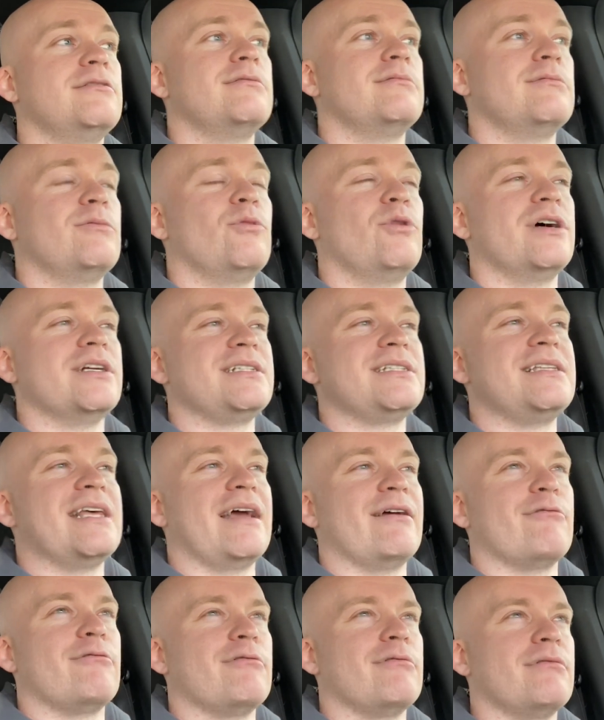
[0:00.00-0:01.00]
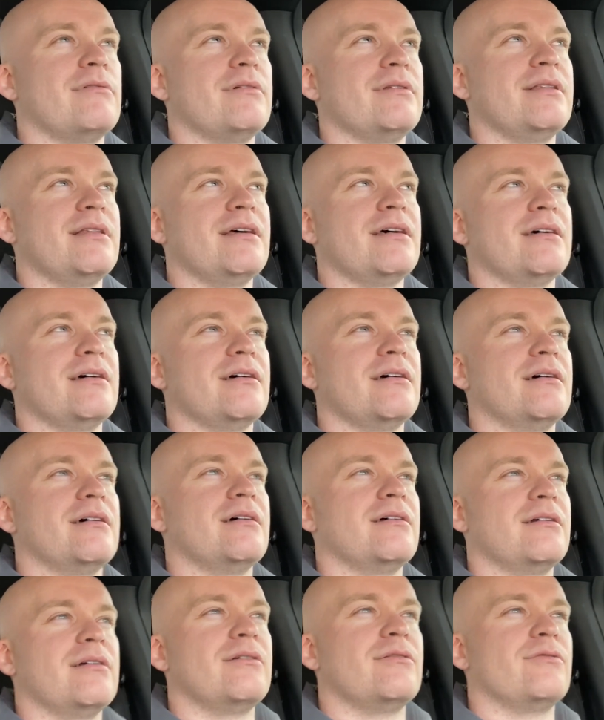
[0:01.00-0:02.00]
What's that?
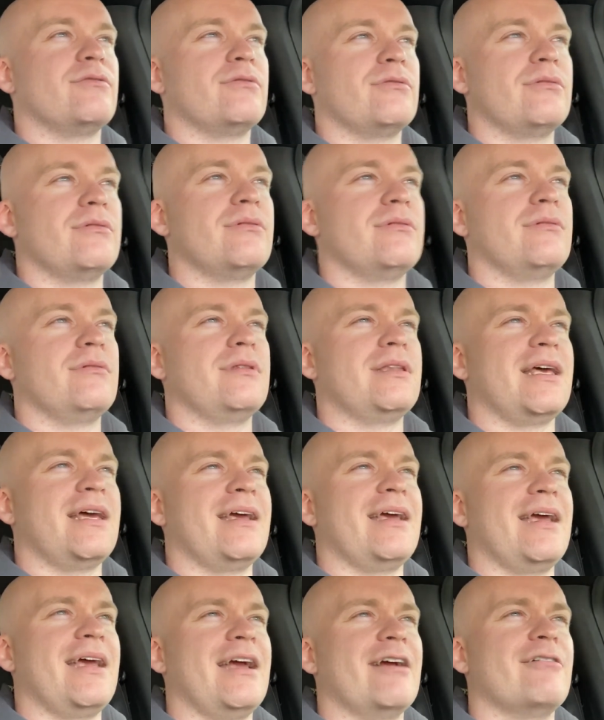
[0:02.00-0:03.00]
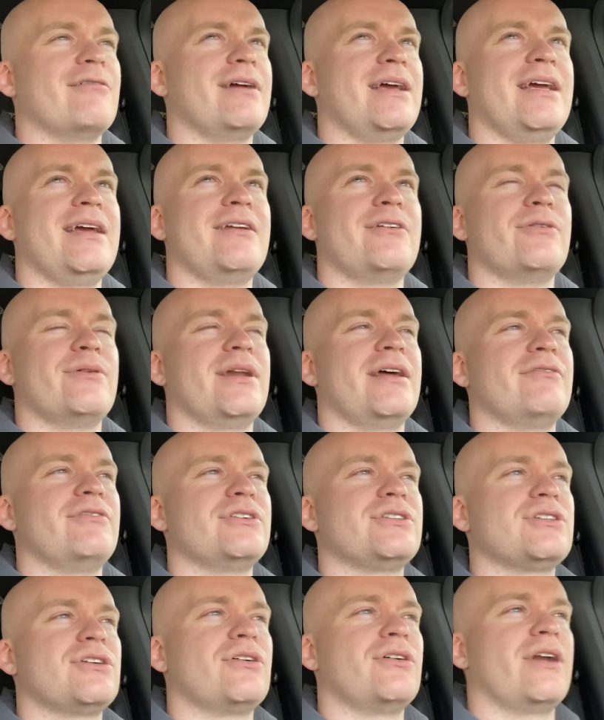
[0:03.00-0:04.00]
The air raid or whatever
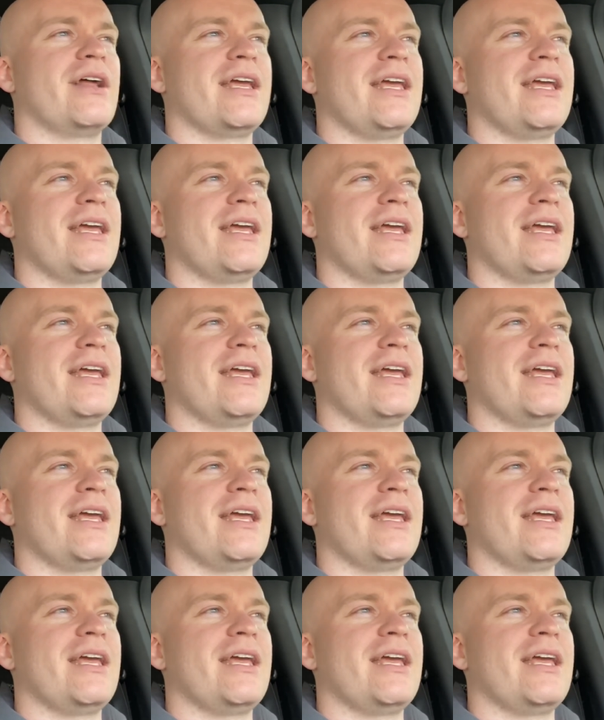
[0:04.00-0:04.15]
it's called.